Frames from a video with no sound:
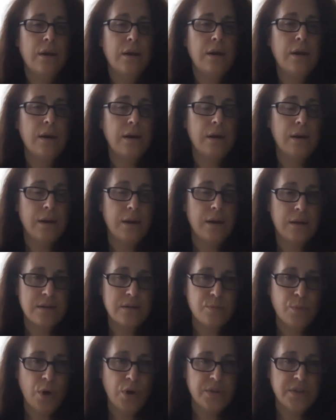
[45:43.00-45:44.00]
in a
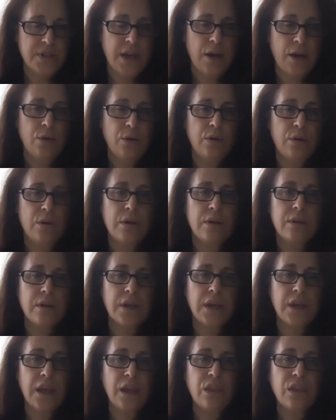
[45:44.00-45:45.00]
small town. The
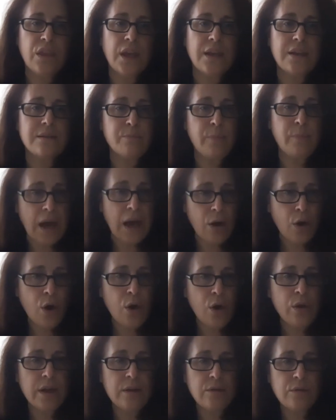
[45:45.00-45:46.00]
key thing is
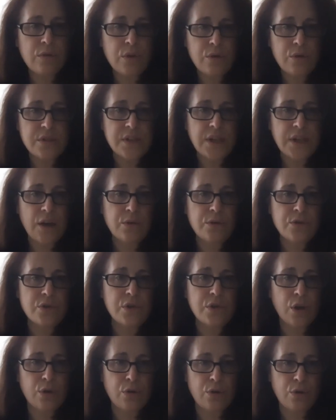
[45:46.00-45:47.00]
backhaul out of those towns
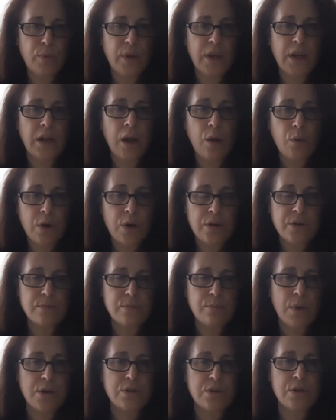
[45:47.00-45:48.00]
to other big
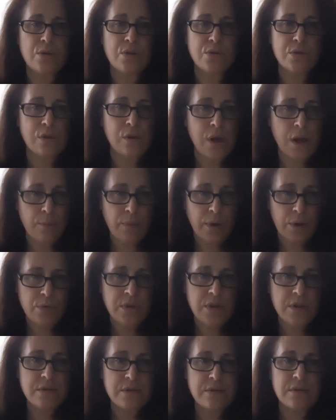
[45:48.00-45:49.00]
networks. Marta knows a lot about
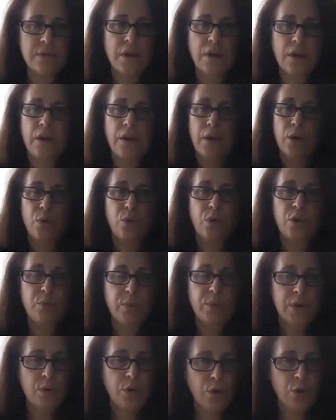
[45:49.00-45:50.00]
this. We've
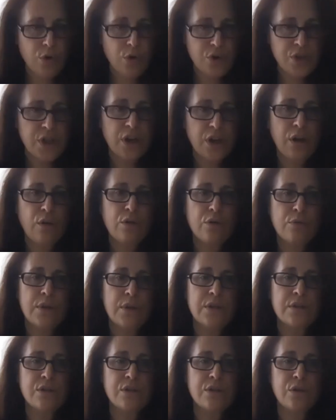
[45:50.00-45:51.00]
been urging
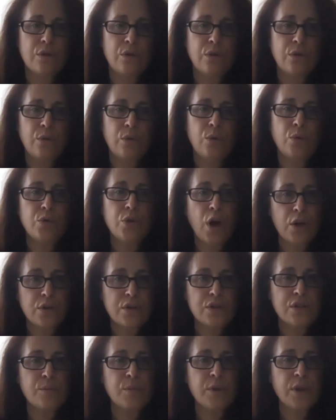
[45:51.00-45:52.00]
governments to talk
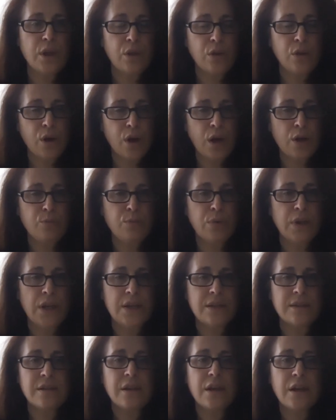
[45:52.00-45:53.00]
to some of the other
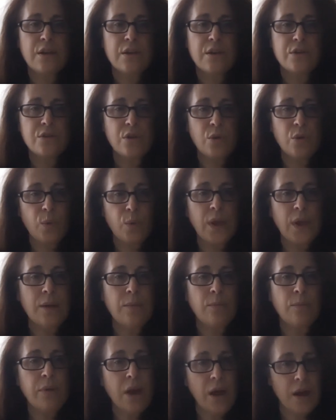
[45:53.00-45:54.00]
companies so that we
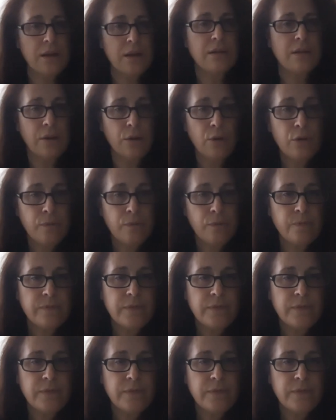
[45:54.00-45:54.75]
can cut a deal.